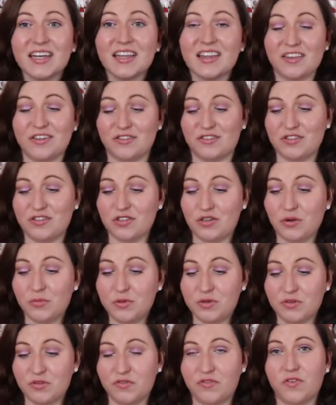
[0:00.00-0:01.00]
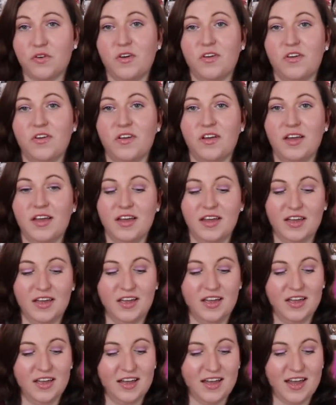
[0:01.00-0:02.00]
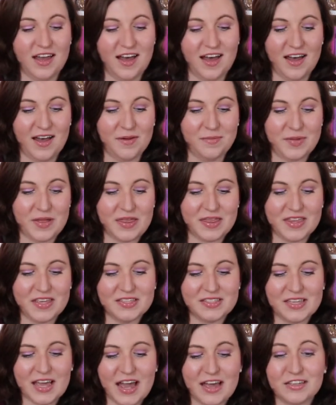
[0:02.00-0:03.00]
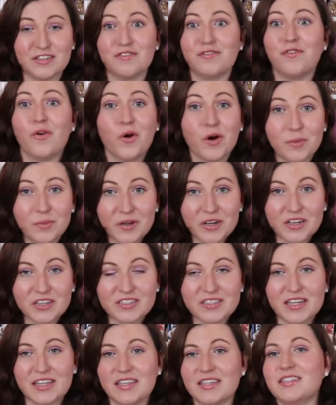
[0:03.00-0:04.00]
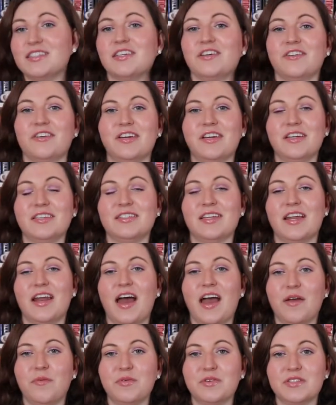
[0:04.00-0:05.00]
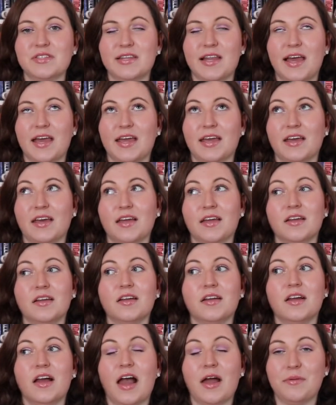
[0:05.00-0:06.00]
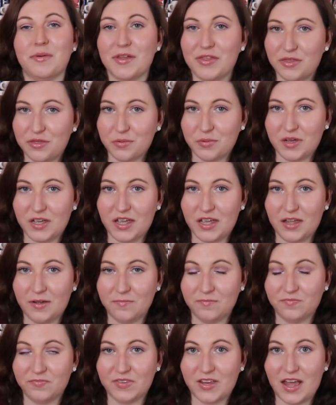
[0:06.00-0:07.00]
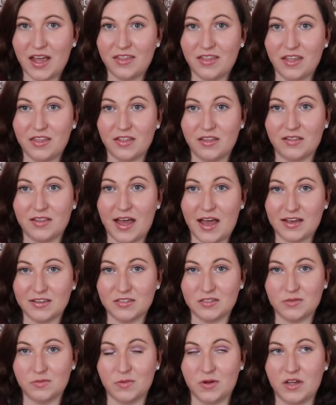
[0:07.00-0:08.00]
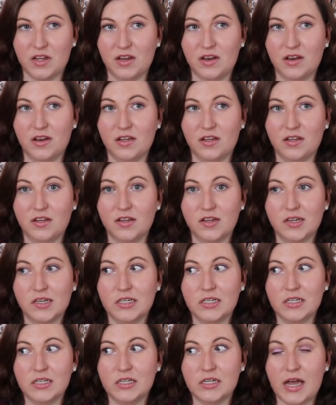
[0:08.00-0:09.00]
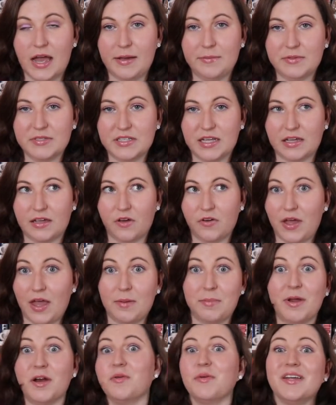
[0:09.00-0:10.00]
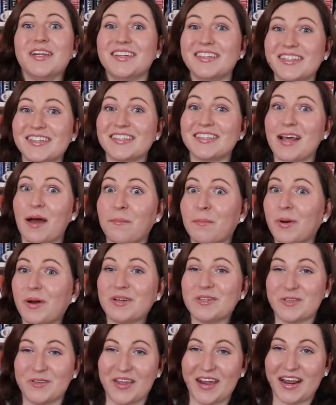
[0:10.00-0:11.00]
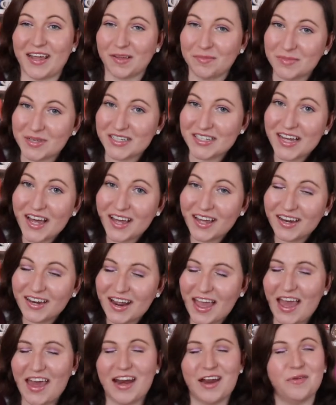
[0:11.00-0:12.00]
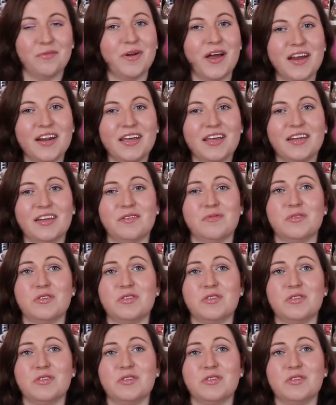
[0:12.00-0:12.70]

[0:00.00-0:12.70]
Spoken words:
They're so beautiful. This has 4 books in the series, and I read 3, and then the last one, I was like, okay, I better read it in December so that I can be done, and I read it, and it was